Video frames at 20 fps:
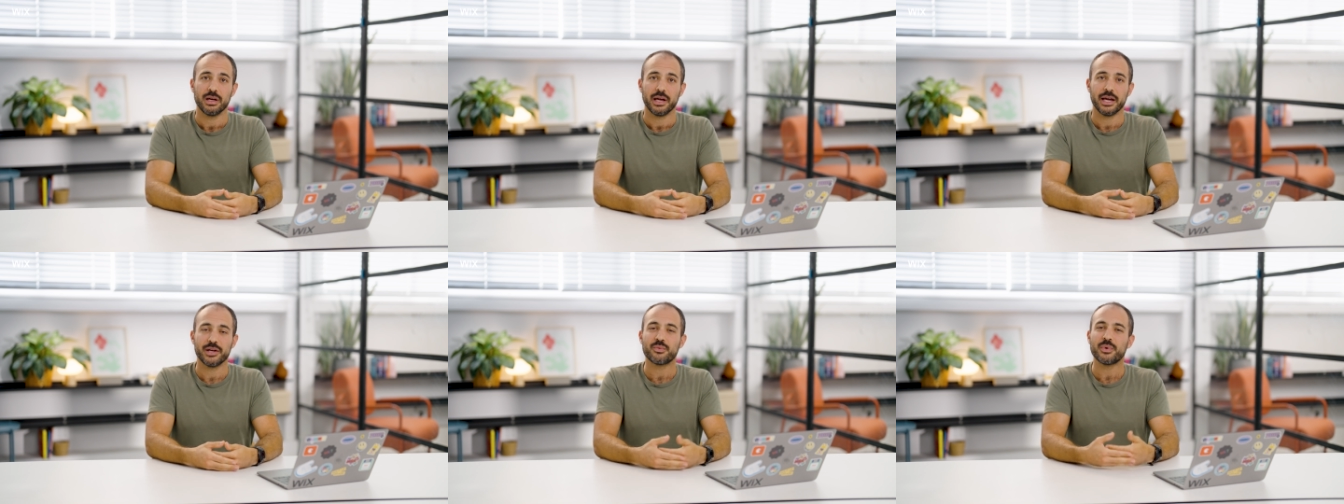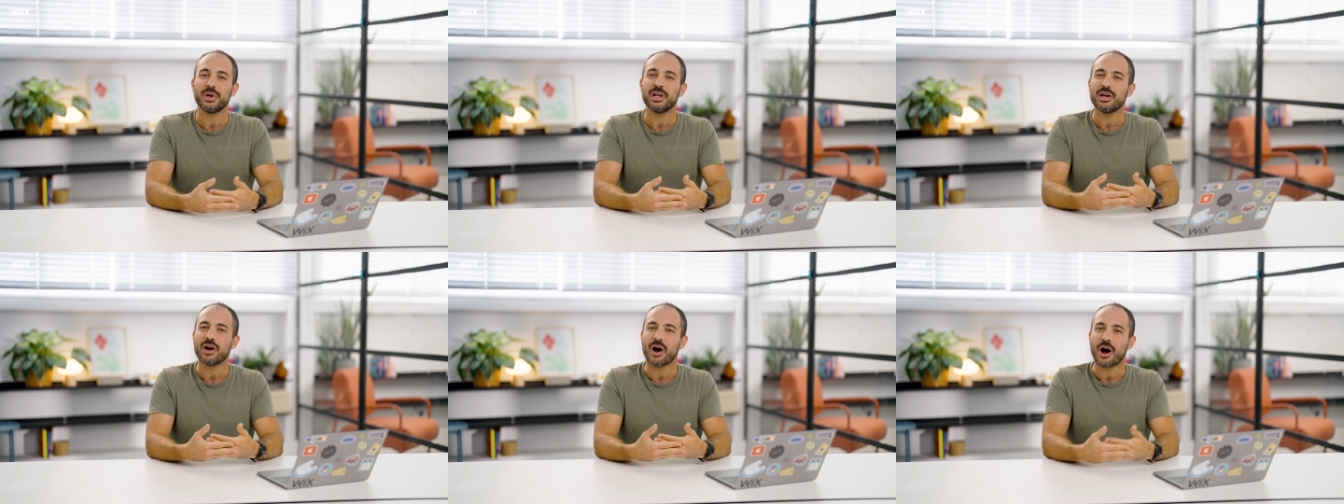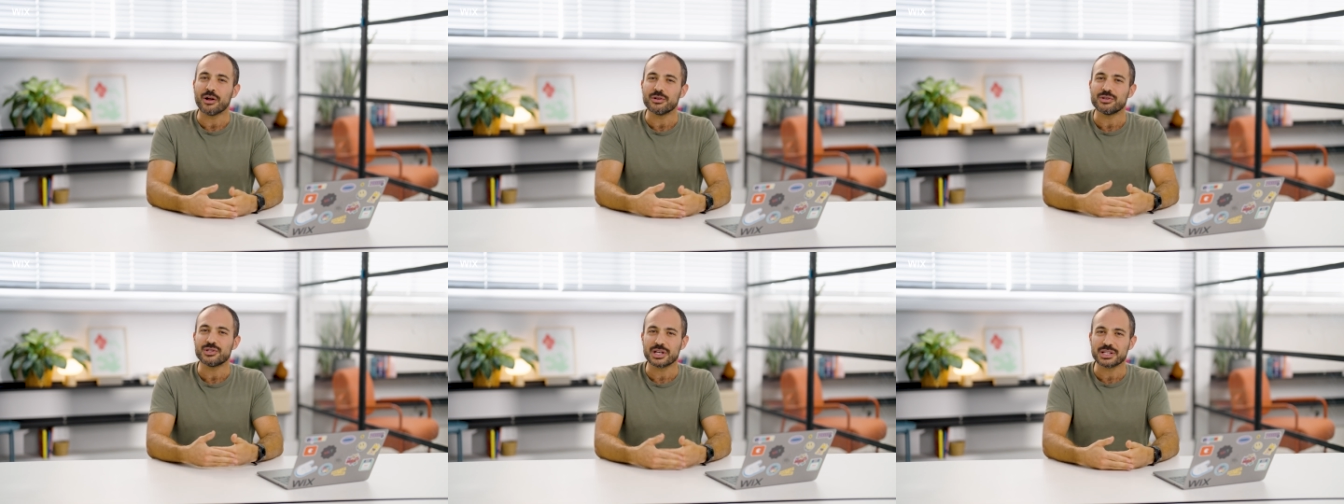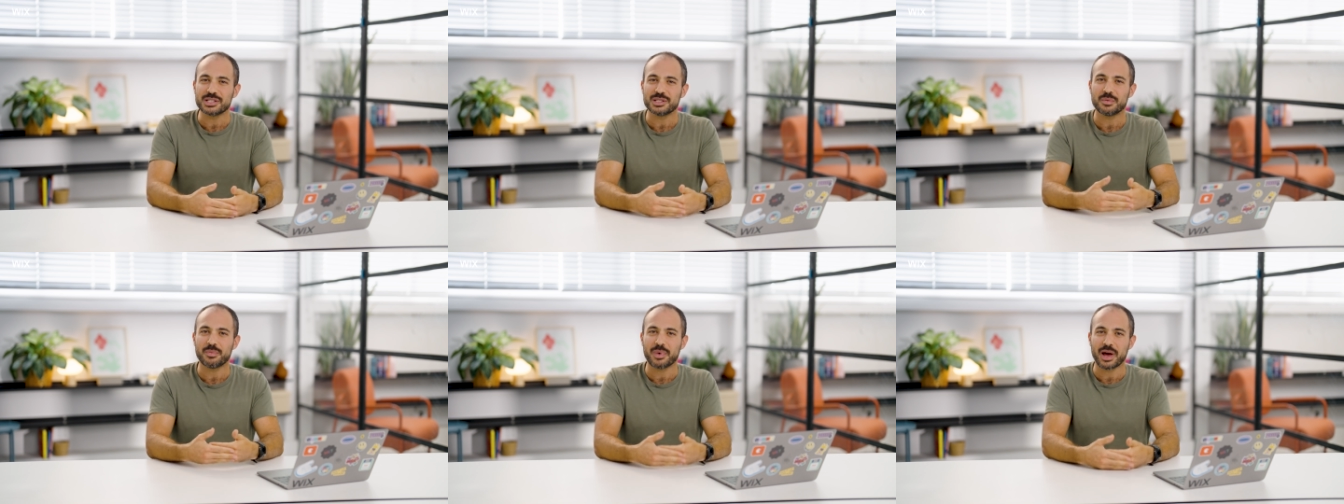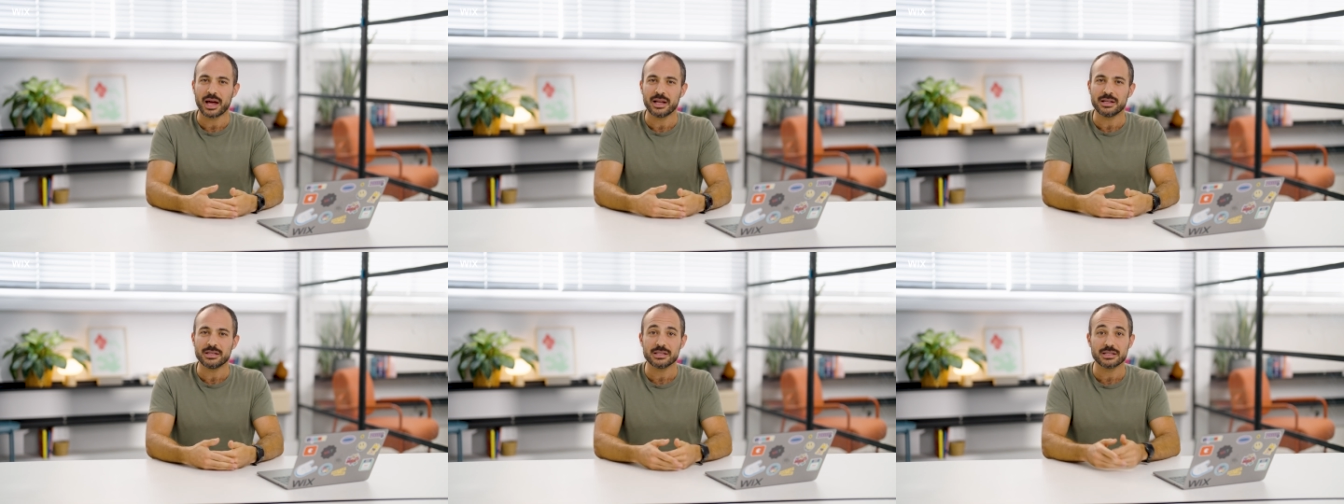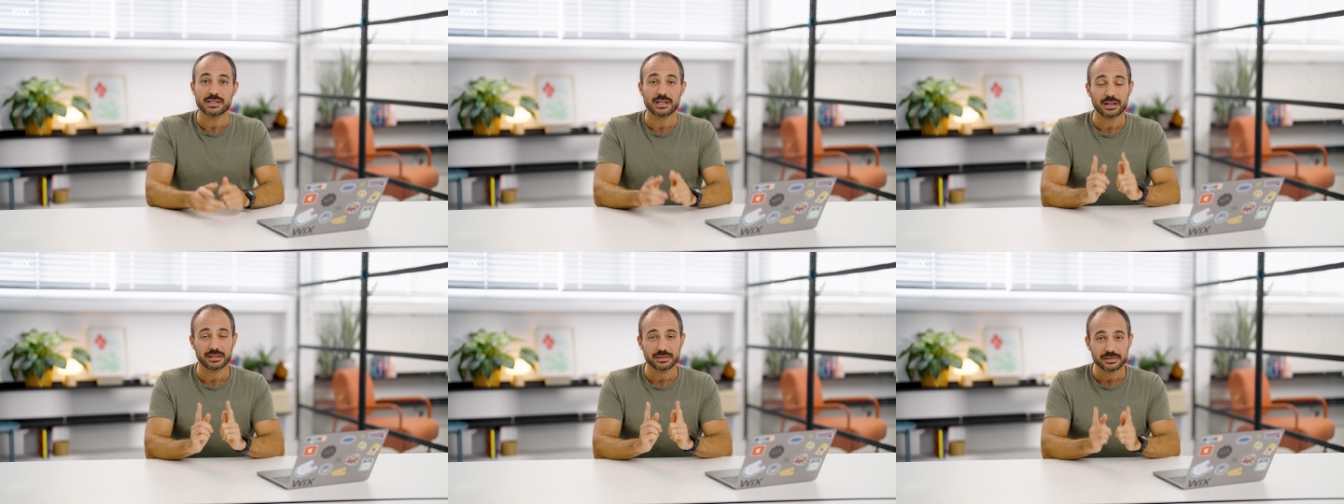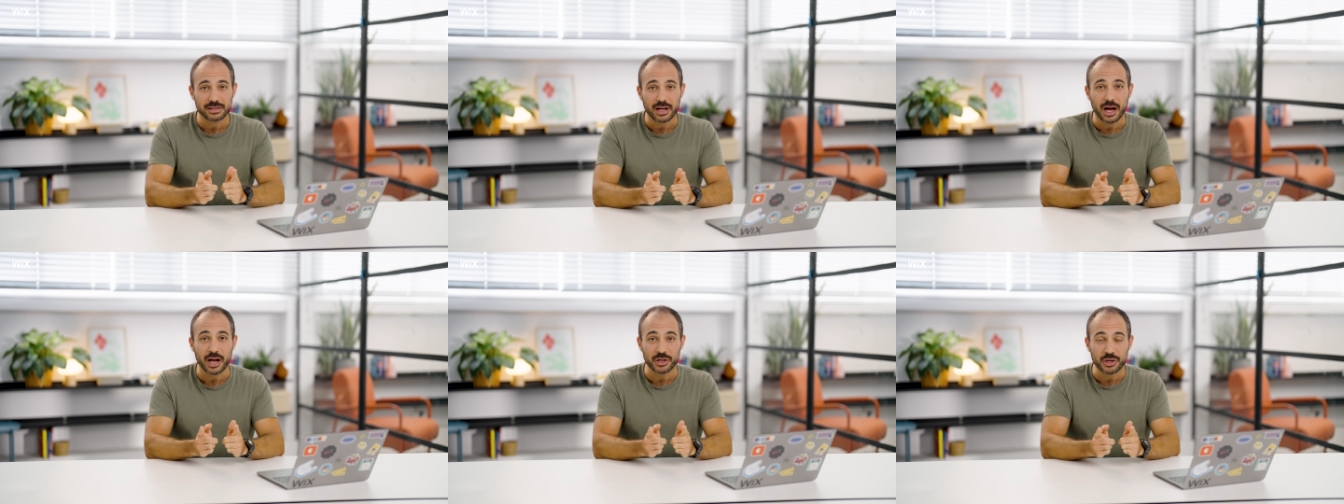It really all just depends
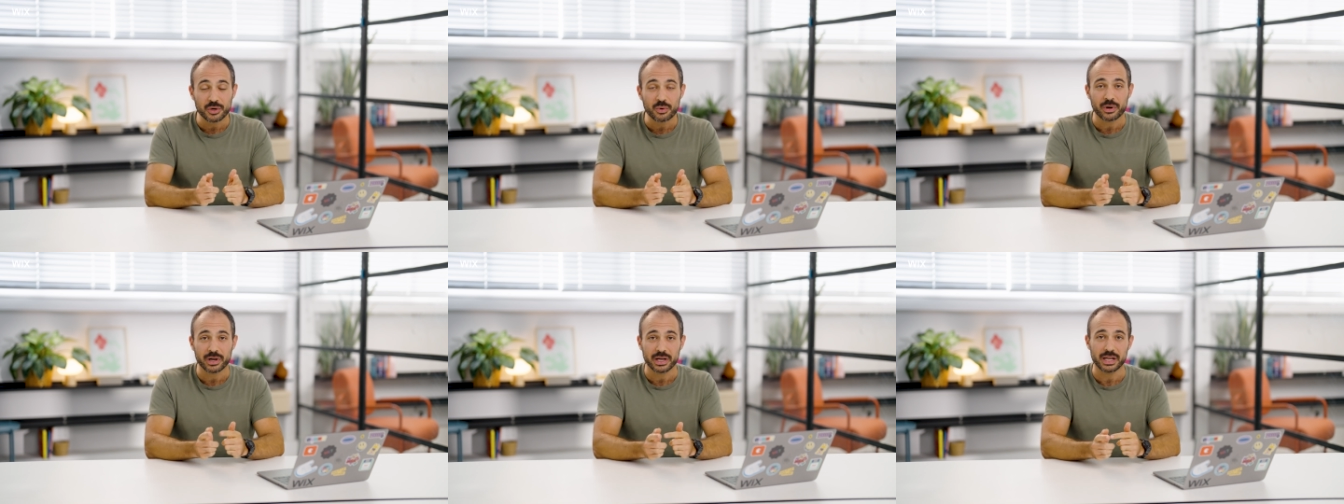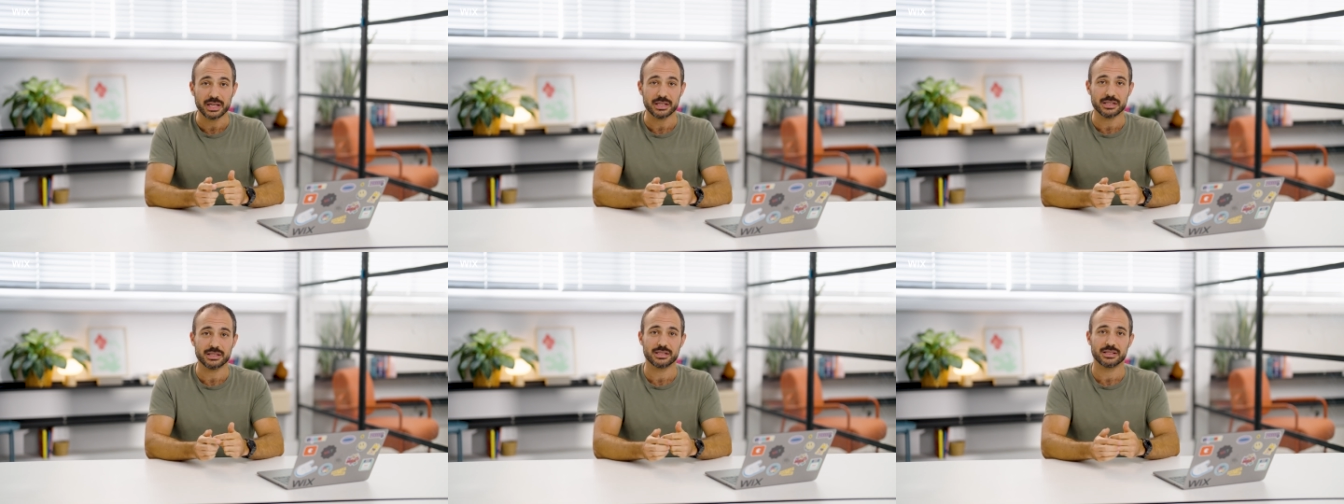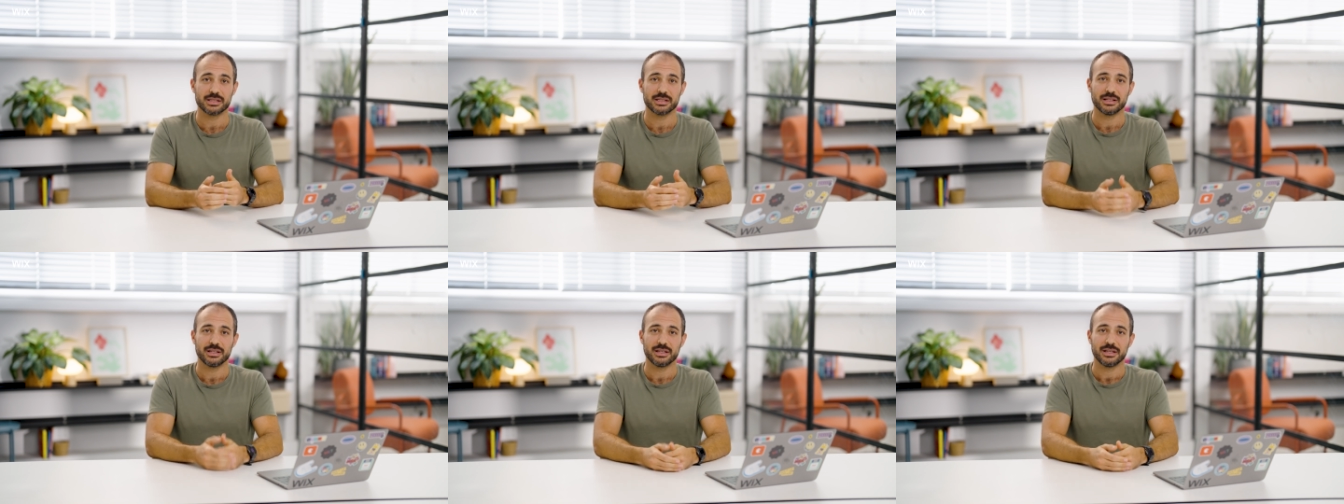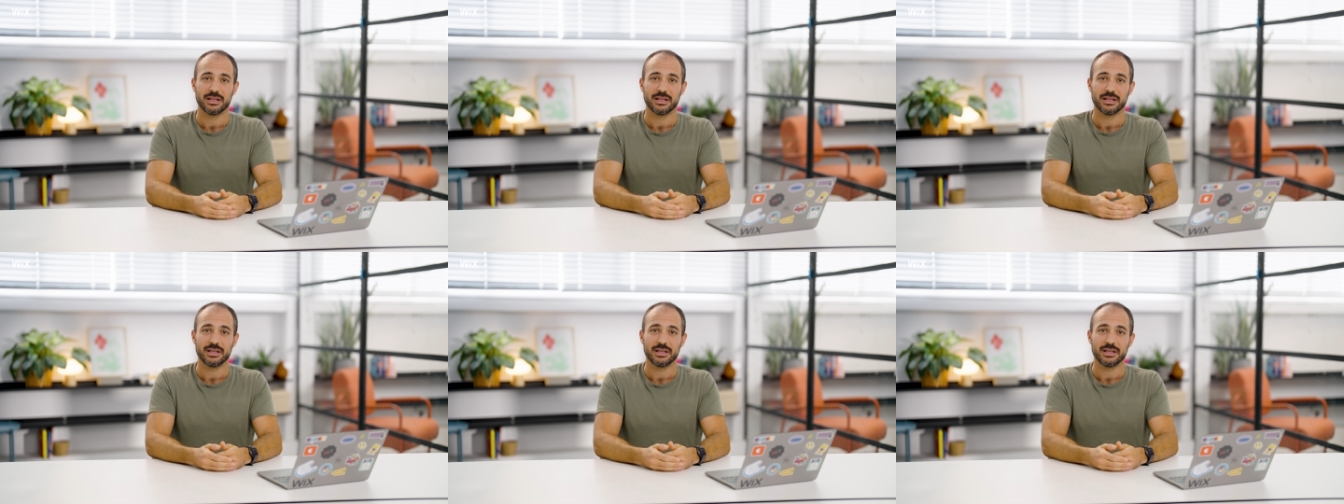on your needs.